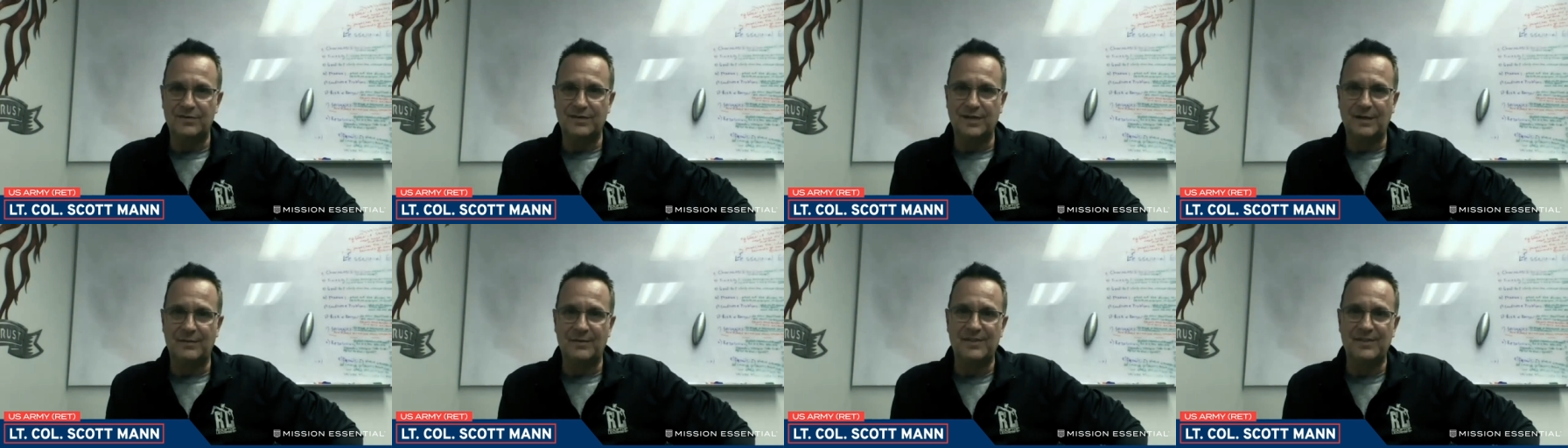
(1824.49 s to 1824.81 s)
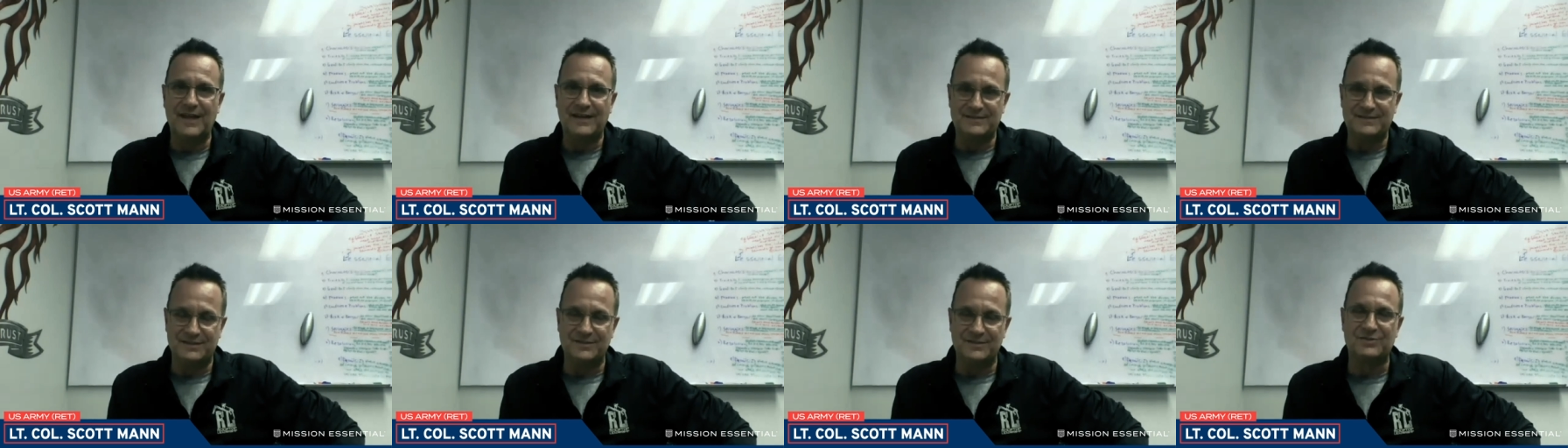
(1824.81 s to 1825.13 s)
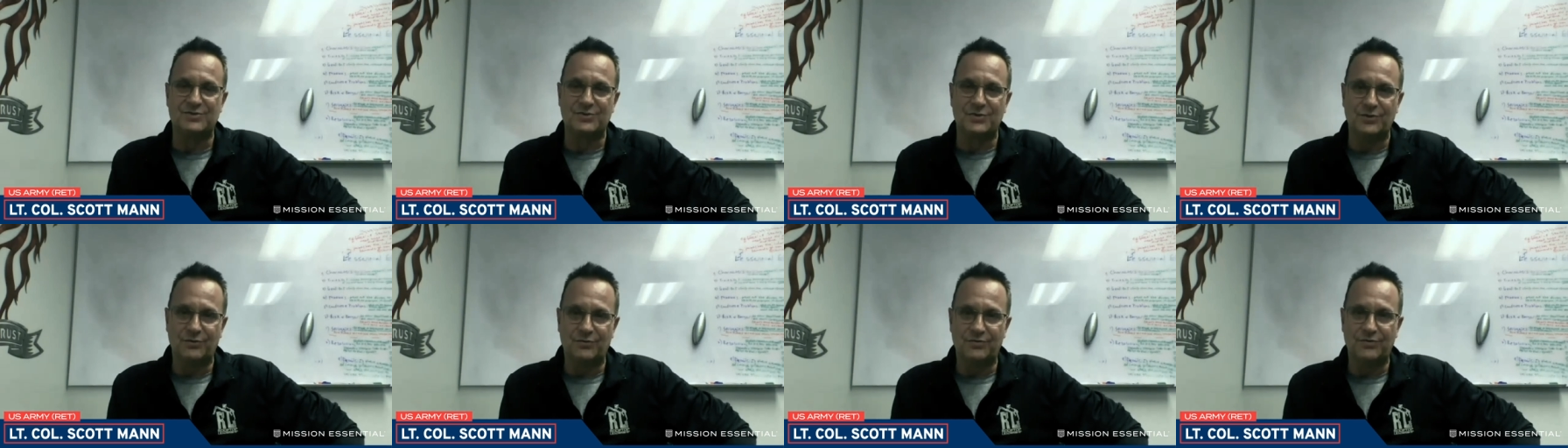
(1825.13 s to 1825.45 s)
I mean, that's the
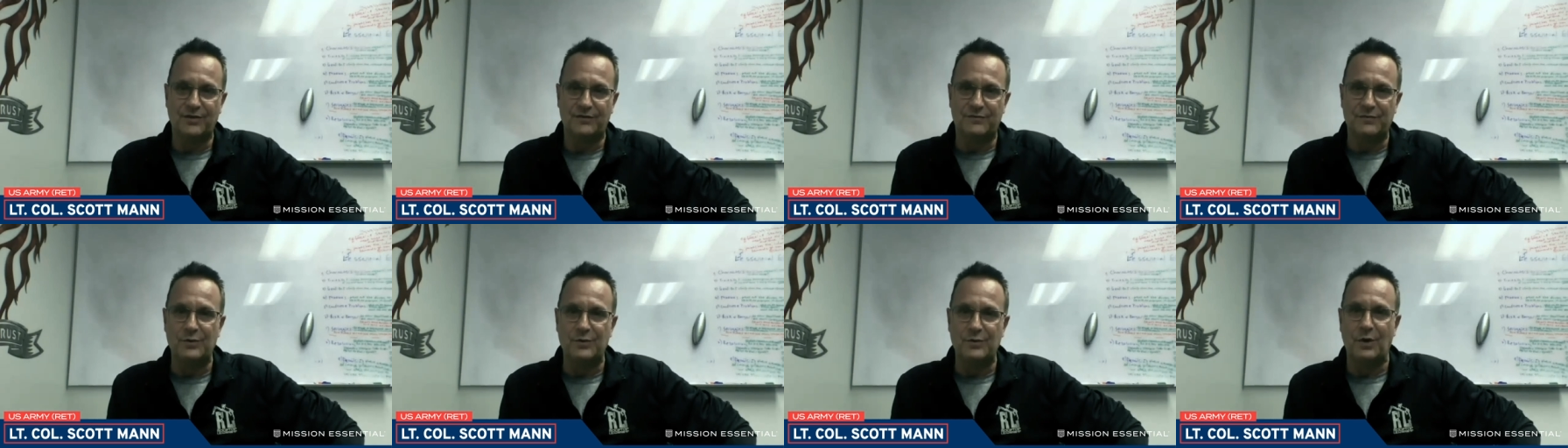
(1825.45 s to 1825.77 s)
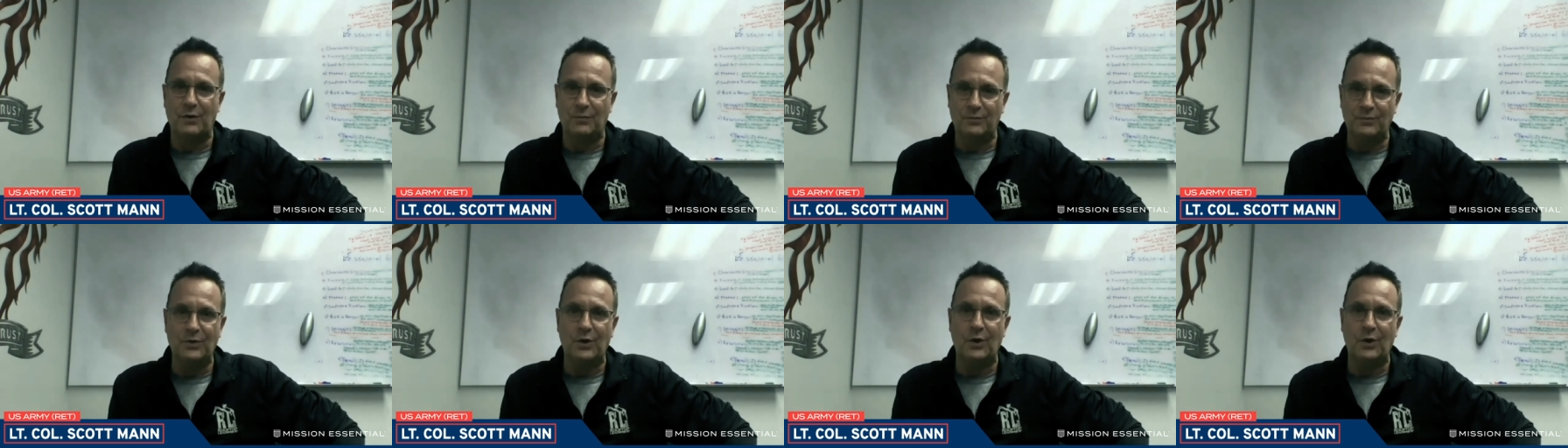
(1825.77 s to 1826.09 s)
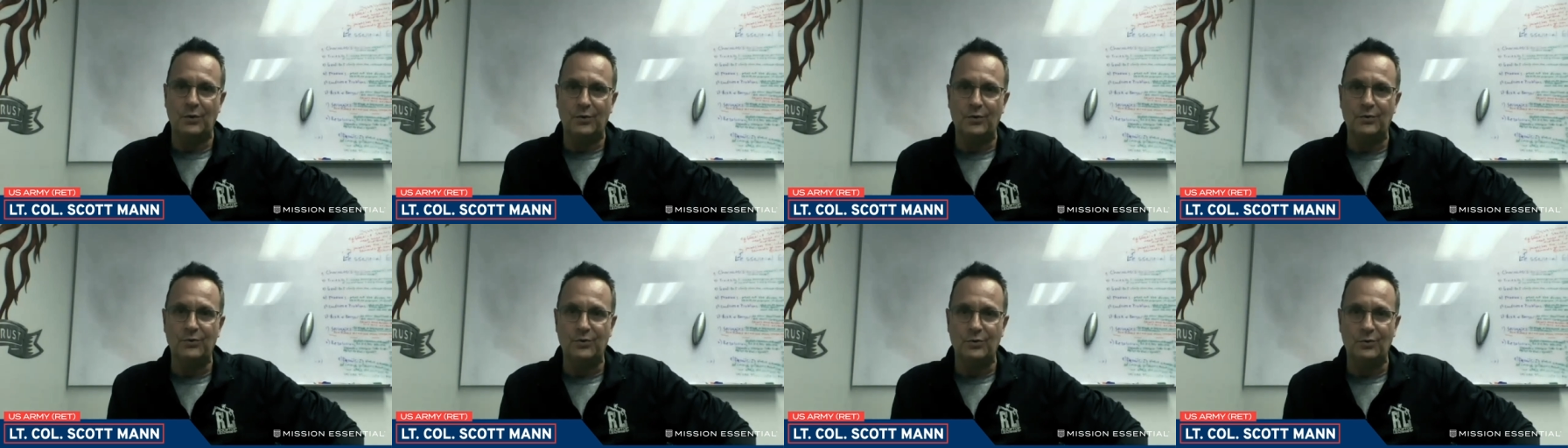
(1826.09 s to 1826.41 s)
truth. If you don't know
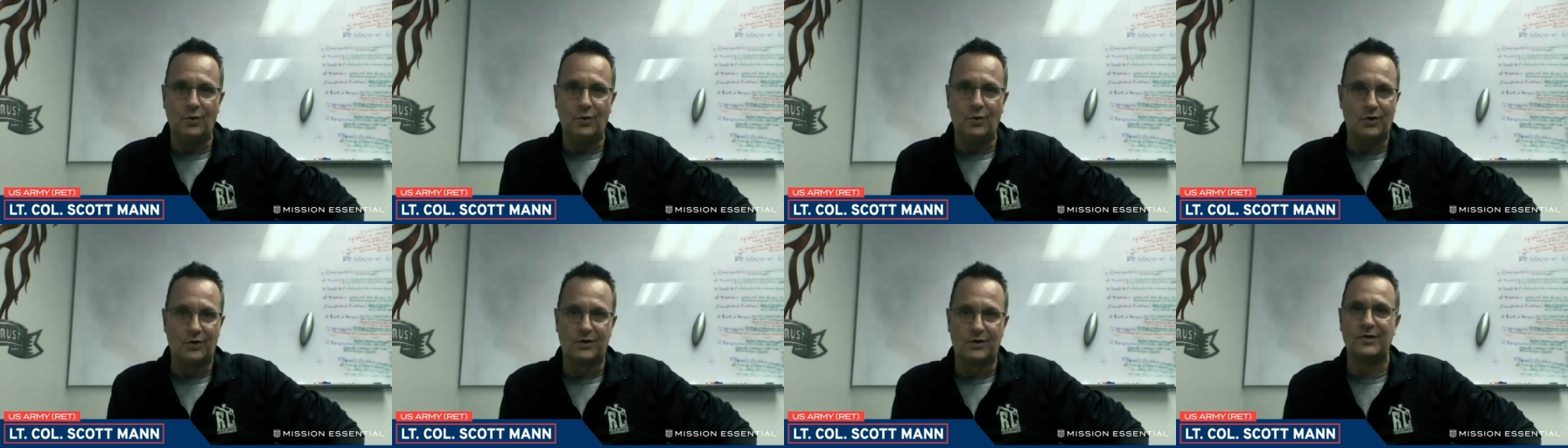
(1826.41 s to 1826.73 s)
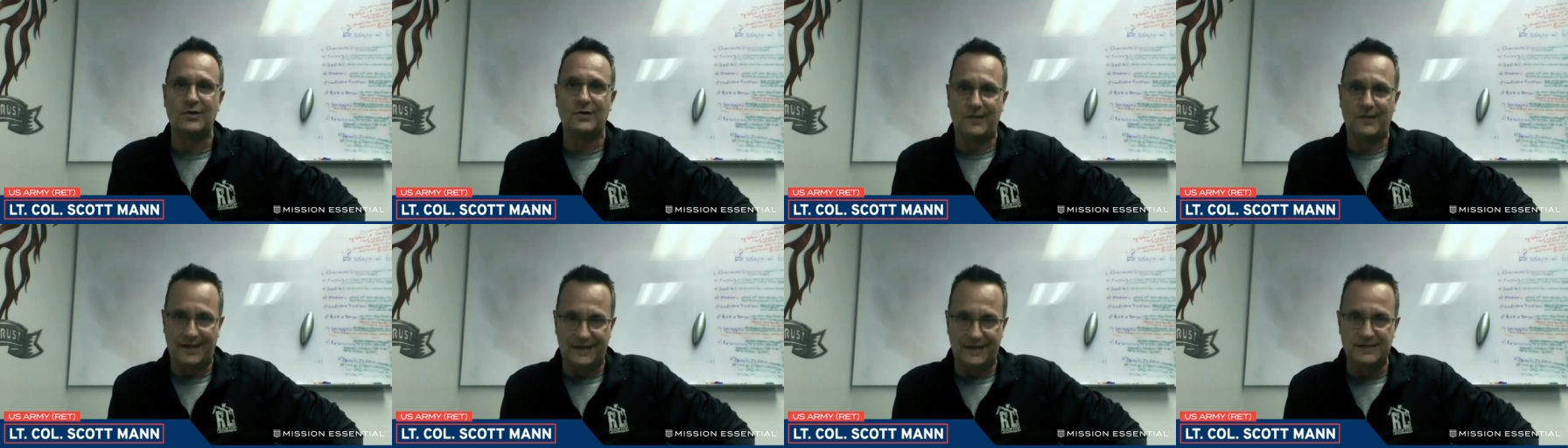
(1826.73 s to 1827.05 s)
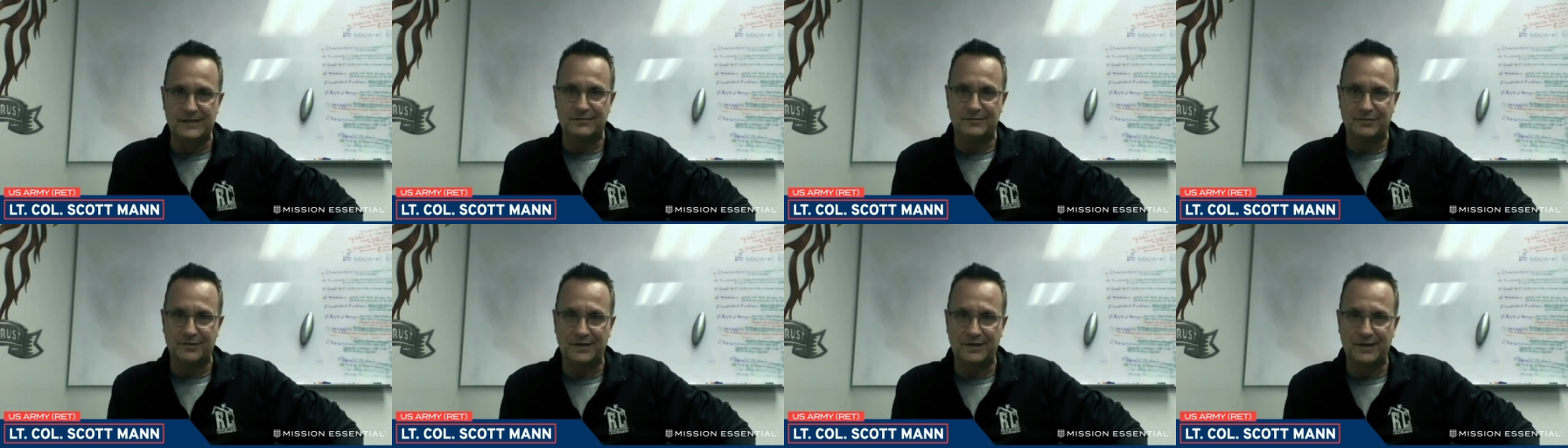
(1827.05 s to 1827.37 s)
who you are
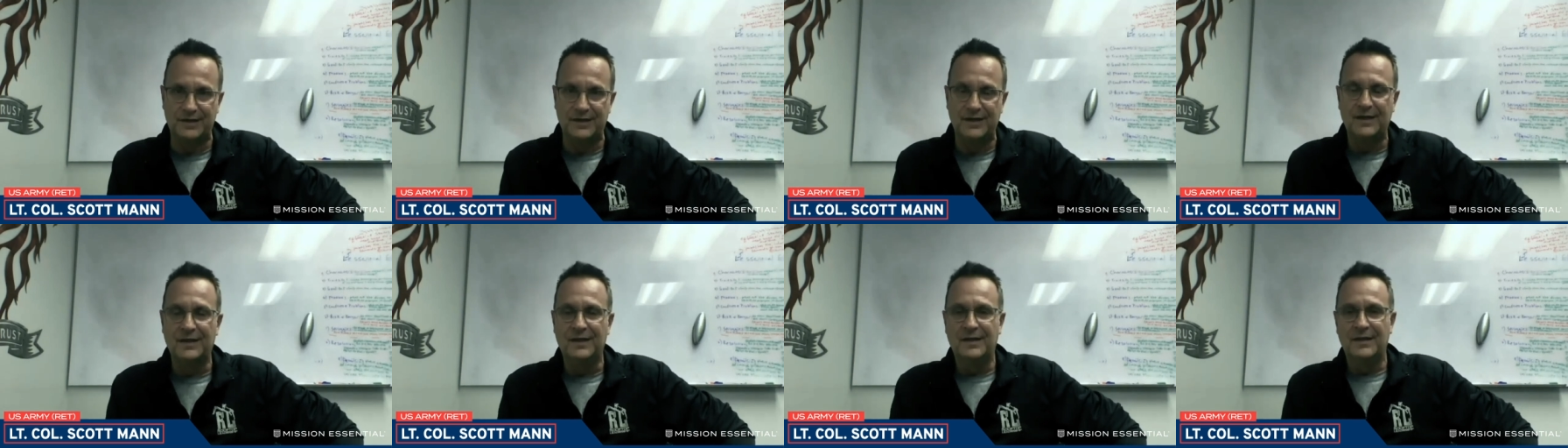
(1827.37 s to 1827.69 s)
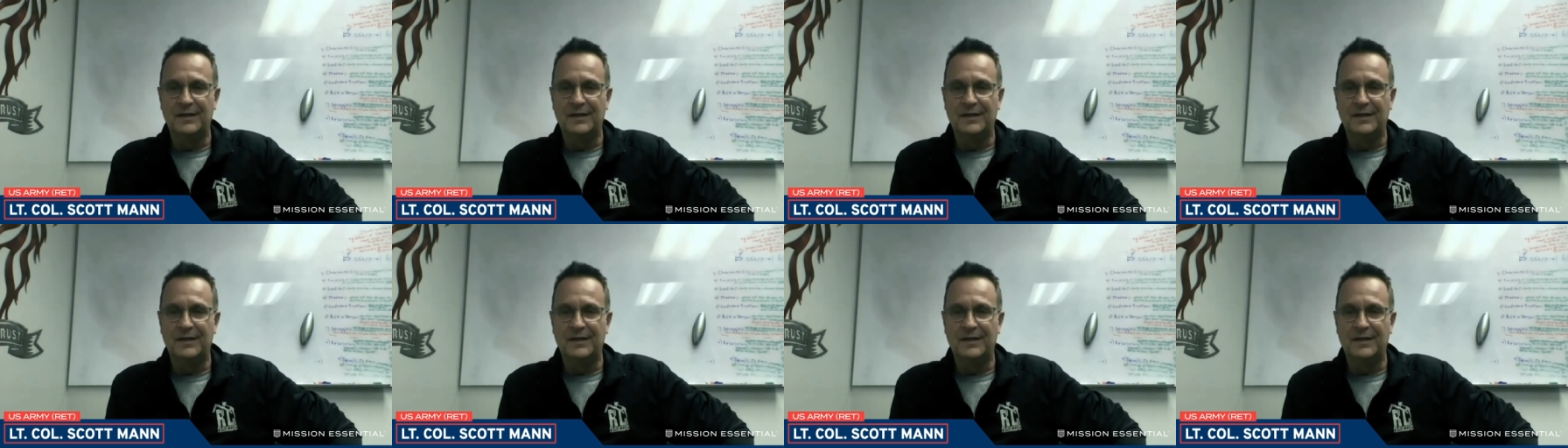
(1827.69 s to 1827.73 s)
collectively,